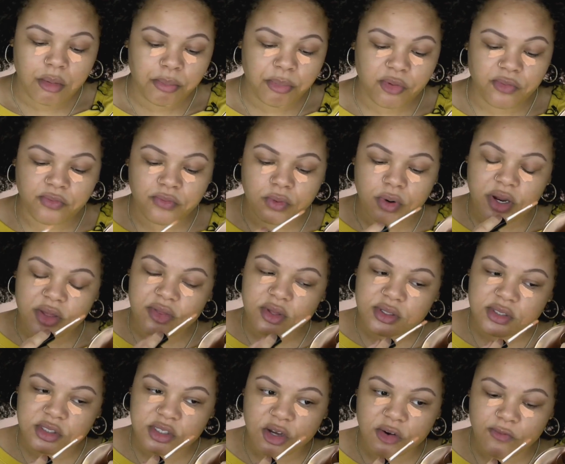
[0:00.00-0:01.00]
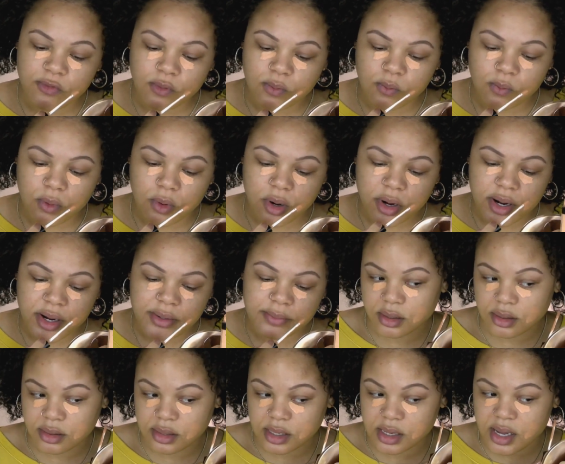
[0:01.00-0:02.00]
Before the Civil War, the